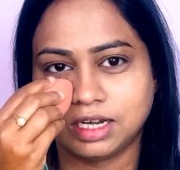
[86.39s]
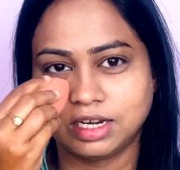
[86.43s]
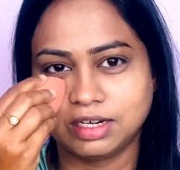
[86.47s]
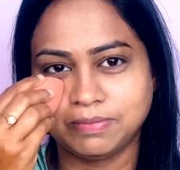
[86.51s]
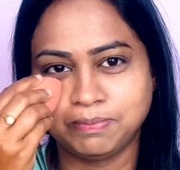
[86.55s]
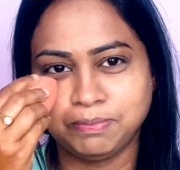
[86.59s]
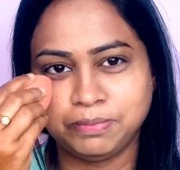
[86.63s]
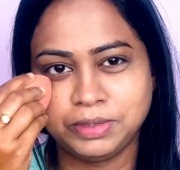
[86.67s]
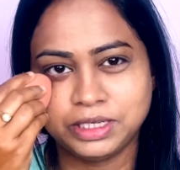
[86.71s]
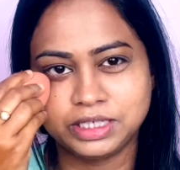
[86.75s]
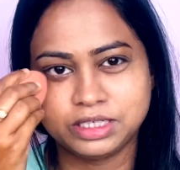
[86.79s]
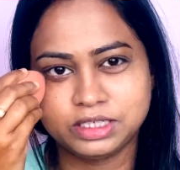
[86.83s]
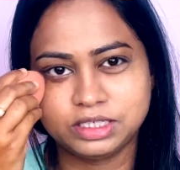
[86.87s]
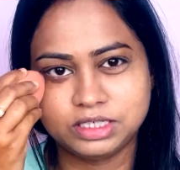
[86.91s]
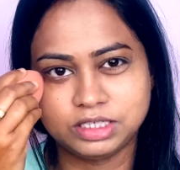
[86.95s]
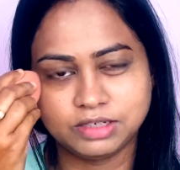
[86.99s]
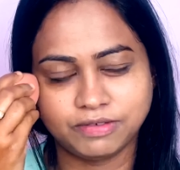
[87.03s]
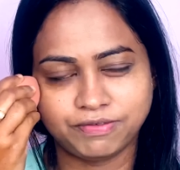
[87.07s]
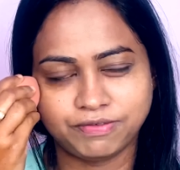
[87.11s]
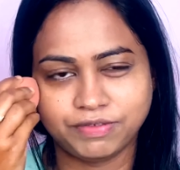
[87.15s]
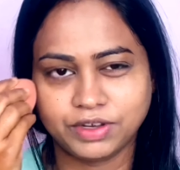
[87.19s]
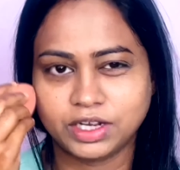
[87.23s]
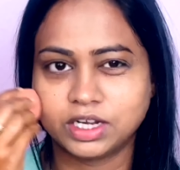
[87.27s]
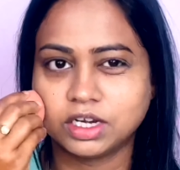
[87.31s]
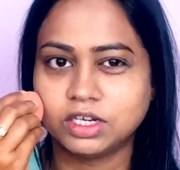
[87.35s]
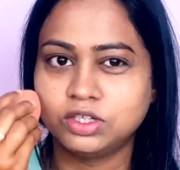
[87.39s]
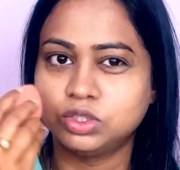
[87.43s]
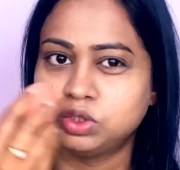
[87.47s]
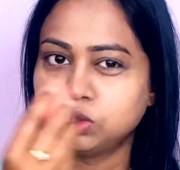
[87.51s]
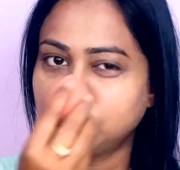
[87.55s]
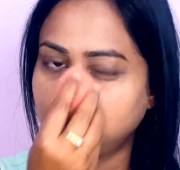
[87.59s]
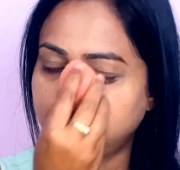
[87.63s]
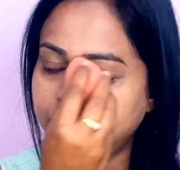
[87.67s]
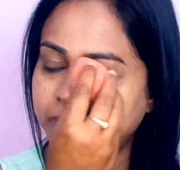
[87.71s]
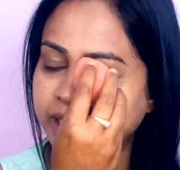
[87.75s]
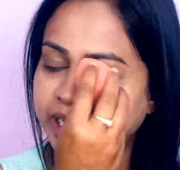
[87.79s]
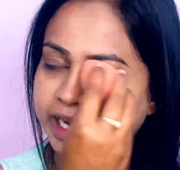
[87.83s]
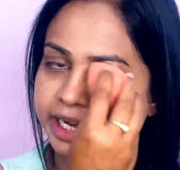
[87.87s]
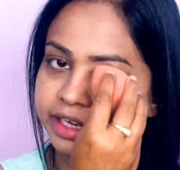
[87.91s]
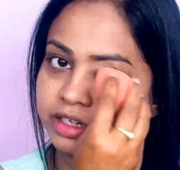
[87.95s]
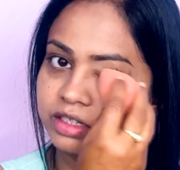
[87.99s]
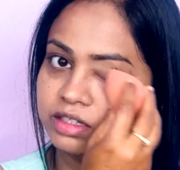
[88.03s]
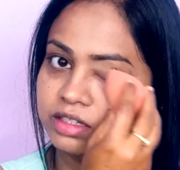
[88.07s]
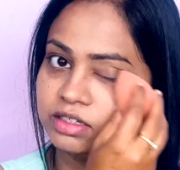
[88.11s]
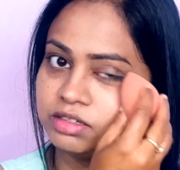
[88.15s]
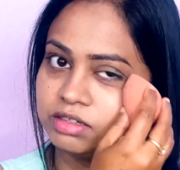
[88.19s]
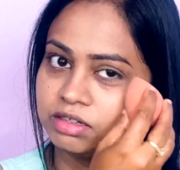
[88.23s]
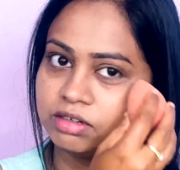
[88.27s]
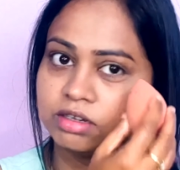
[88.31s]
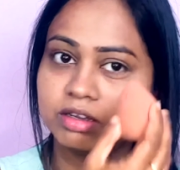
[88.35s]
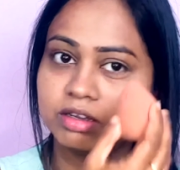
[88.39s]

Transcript: are a bit difficult to blend